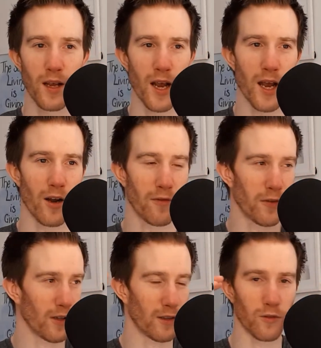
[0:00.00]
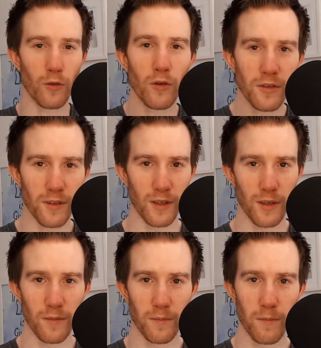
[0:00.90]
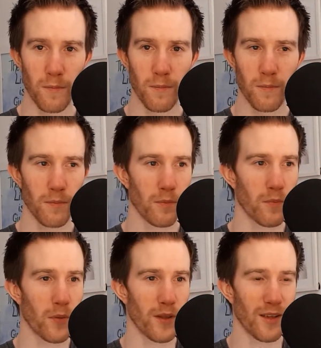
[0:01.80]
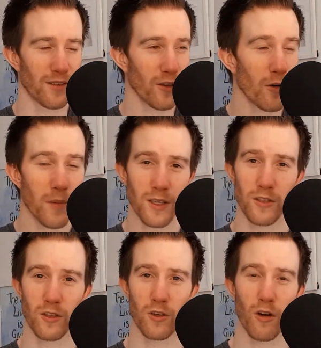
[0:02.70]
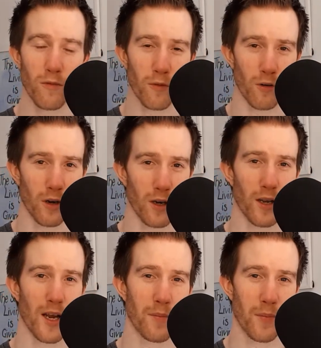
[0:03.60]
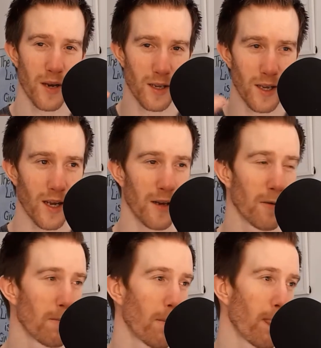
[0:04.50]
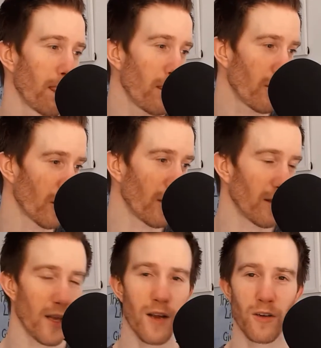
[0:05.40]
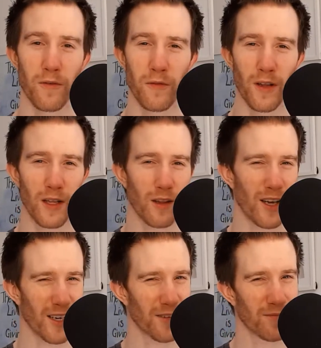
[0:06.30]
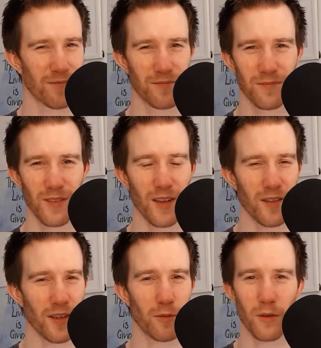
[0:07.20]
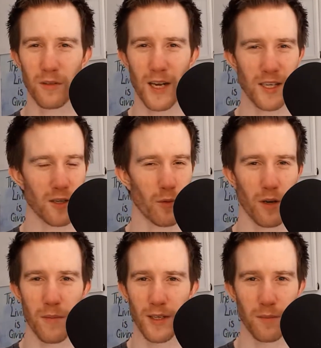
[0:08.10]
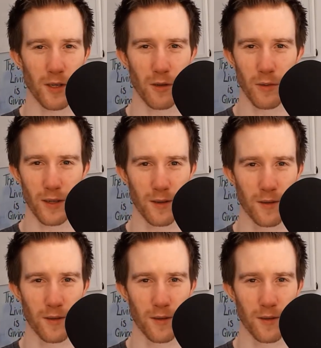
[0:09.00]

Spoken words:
and I feel exhausted, but there's not much to show for it. And better yet, you're going there and you're feeling like, this wasn't actually what I meant to be doing.